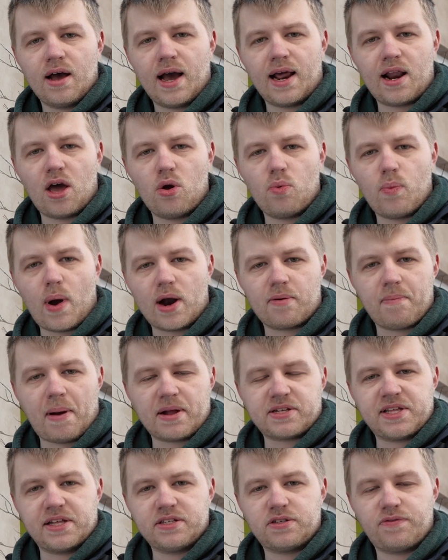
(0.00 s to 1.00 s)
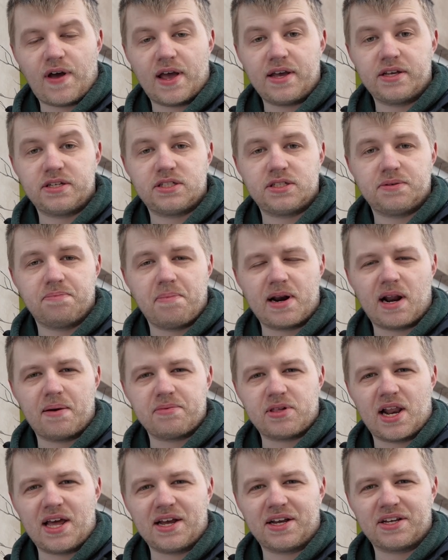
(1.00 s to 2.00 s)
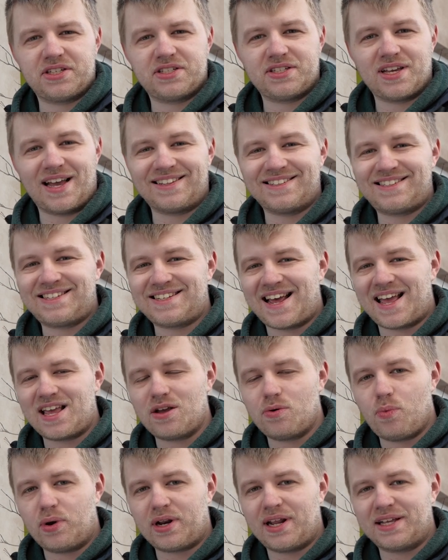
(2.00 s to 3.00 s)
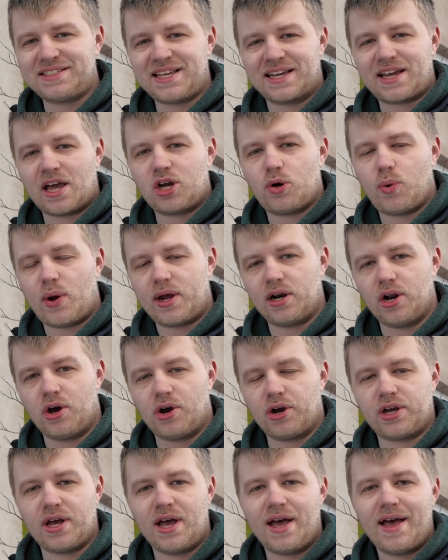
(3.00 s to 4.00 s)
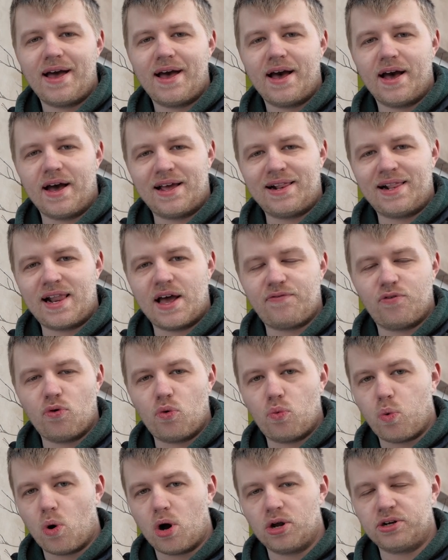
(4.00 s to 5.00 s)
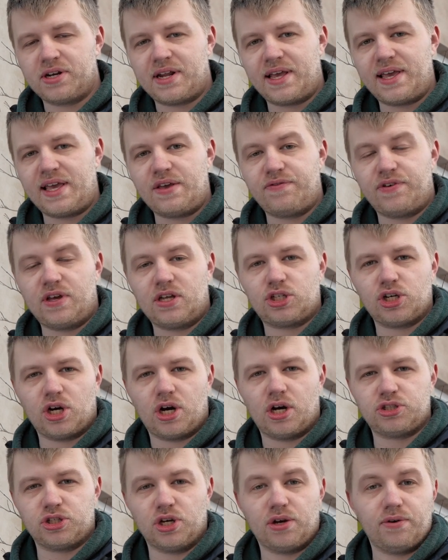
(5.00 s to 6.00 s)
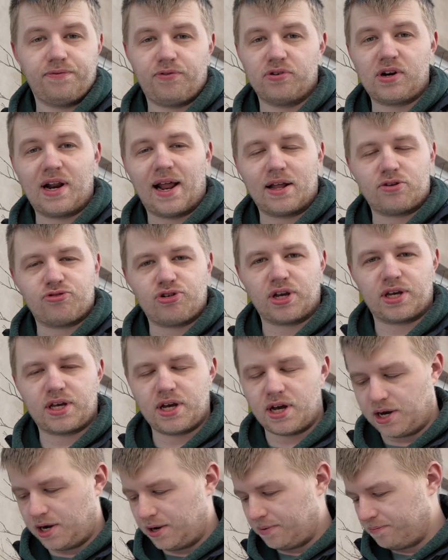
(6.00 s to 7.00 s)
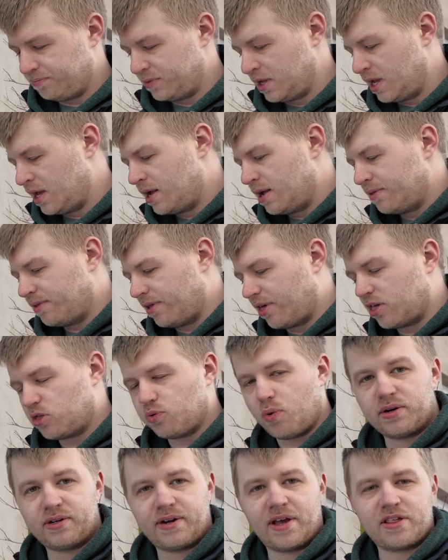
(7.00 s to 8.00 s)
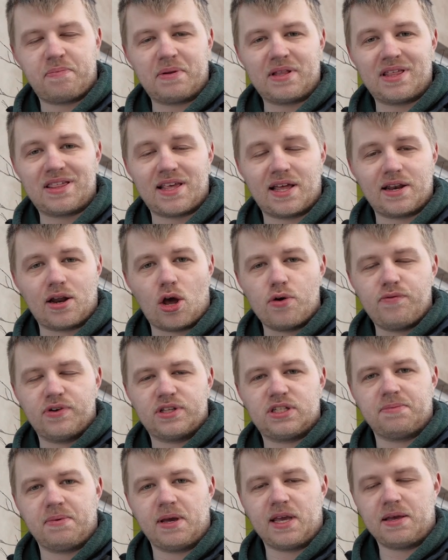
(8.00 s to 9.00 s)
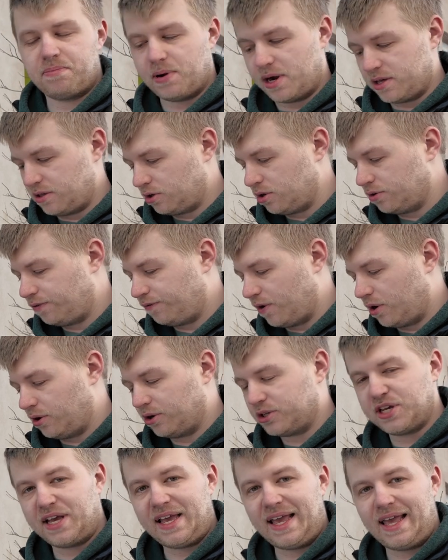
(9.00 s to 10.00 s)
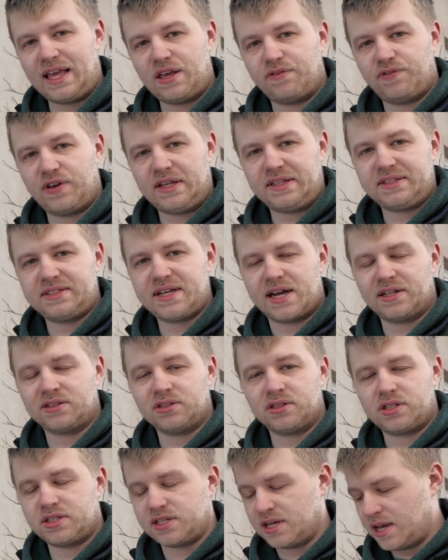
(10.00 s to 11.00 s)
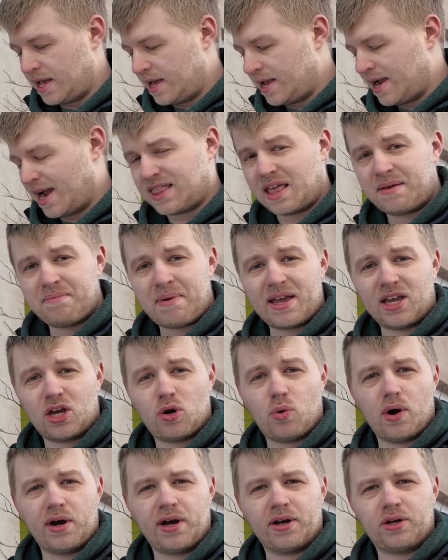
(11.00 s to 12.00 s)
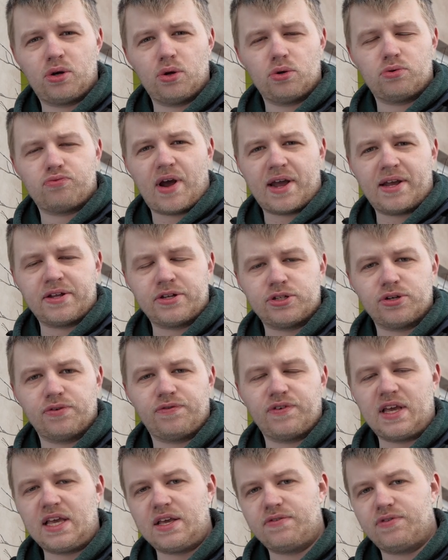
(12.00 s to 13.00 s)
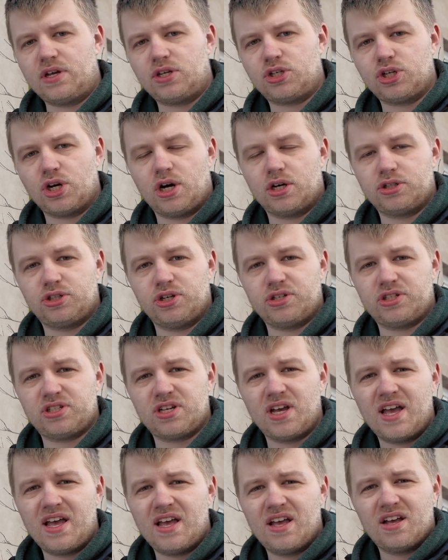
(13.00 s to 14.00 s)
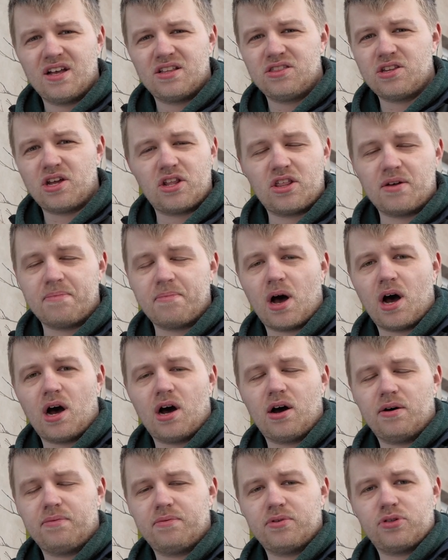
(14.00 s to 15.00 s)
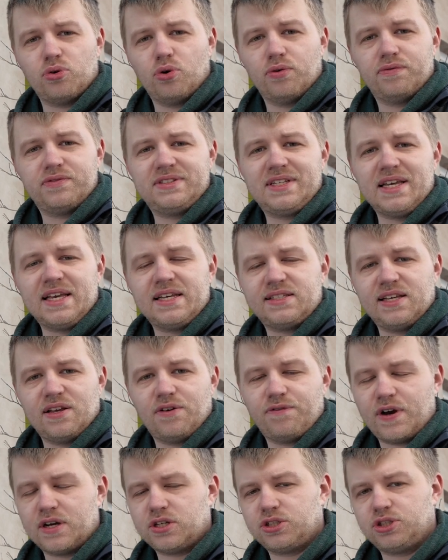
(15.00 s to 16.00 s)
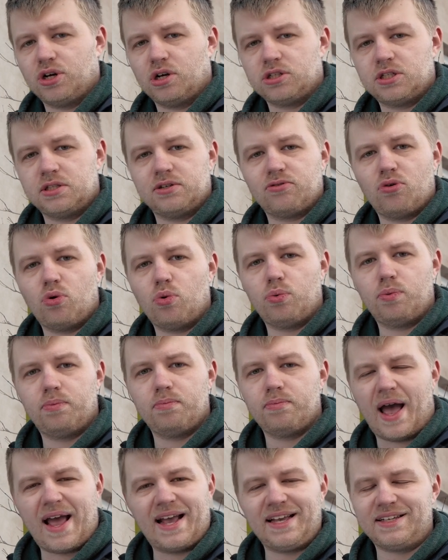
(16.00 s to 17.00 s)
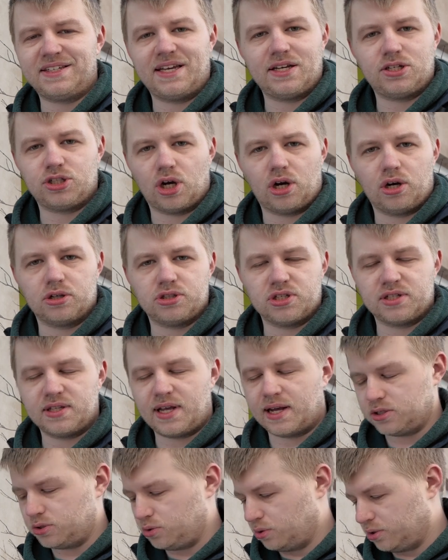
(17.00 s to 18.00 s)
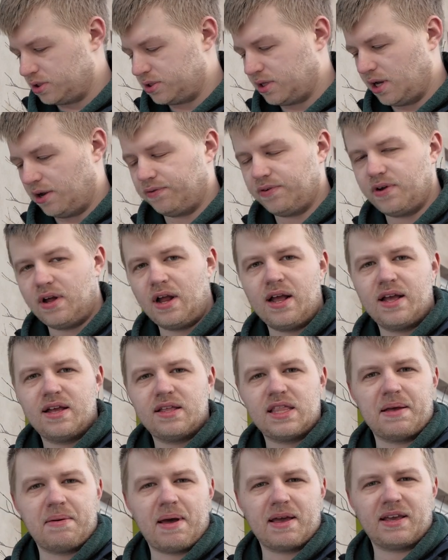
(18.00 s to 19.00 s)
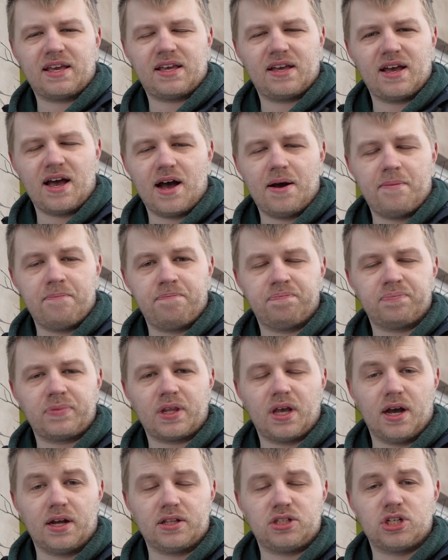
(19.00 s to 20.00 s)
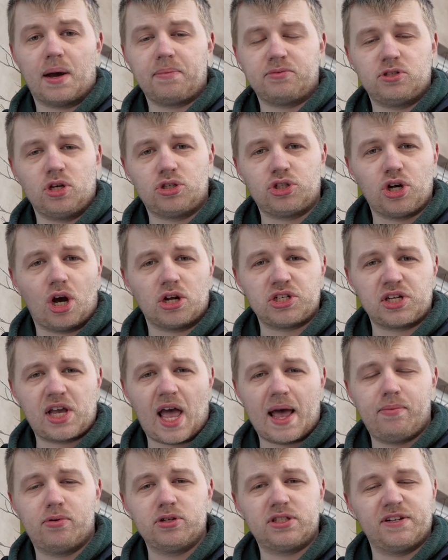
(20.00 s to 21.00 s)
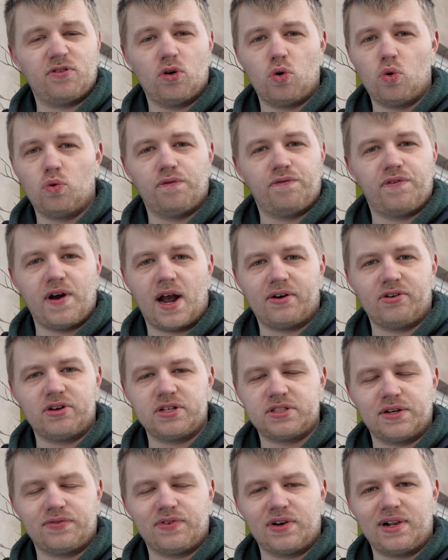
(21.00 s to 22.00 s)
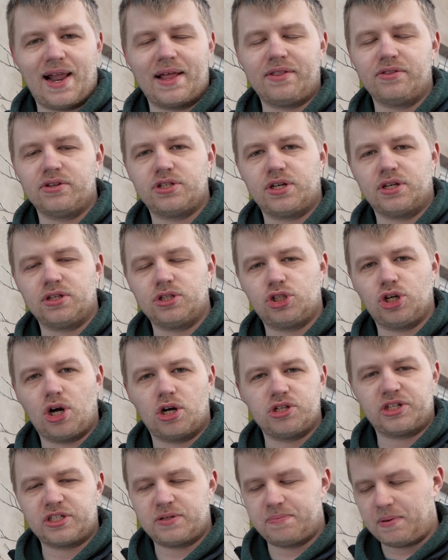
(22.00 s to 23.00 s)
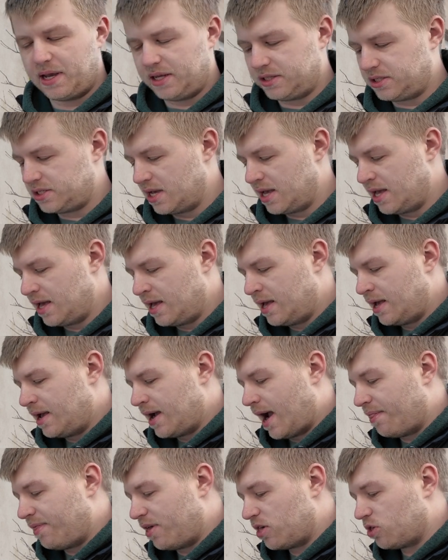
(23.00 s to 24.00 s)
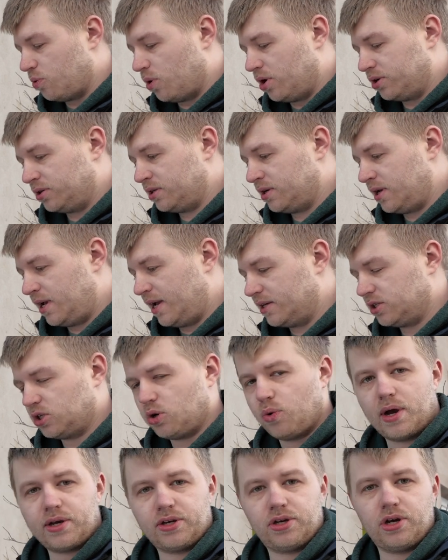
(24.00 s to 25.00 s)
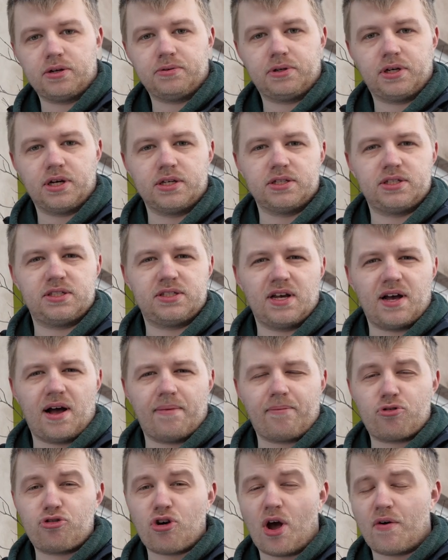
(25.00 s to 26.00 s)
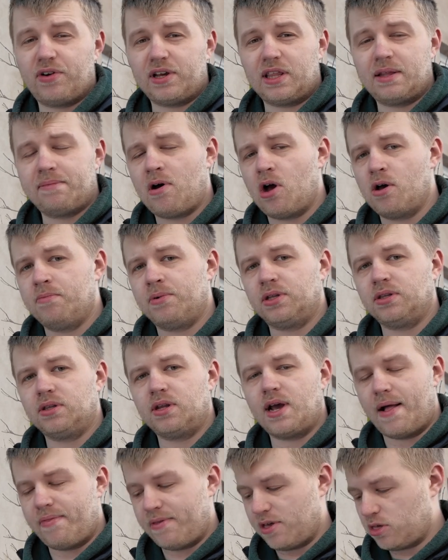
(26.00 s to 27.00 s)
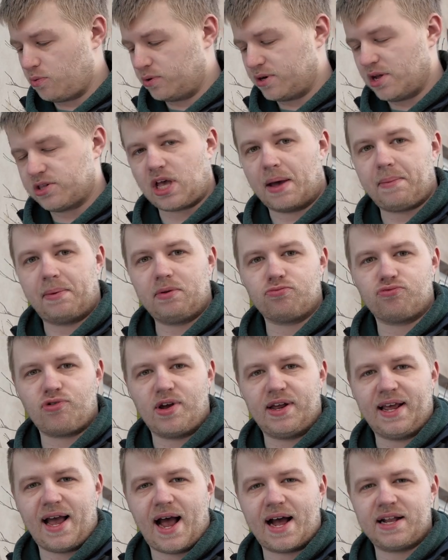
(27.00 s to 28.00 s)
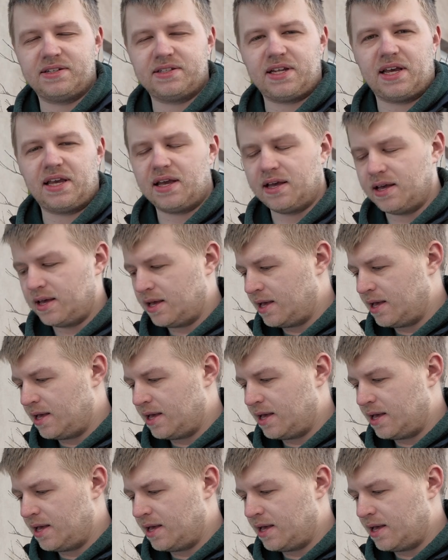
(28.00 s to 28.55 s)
Hello, welcome back to the interface. My name's Alex, and today we're going to take a quick look at a level 1 EV charger for an electric car. Now this one has been sent over to me by the good folks at EVDANCE, and they make quite a good range of EV chargers. None of them are sort of DC fast chargers, they're all AC chargers and that sort of stuff. They make type 2 charging cables of all various different lengths and charging speeds. And this one is quite good because I'm traveling at the moment and this one is coming really handy.